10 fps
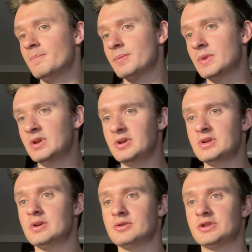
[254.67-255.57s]
You need to
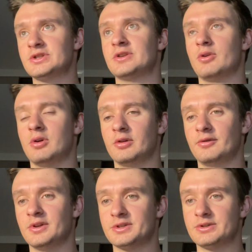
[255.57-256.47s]
understand all of
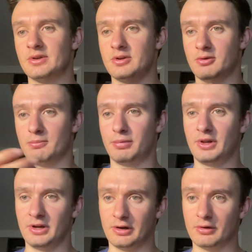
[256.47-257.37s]
this so that you can
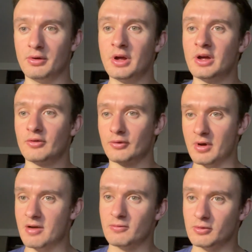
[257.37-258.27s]
plan for
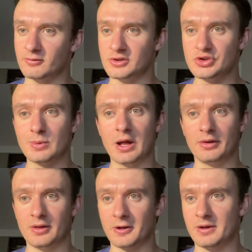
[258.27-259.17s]
every eventuality
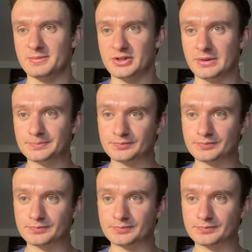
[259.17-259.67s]
that comes up.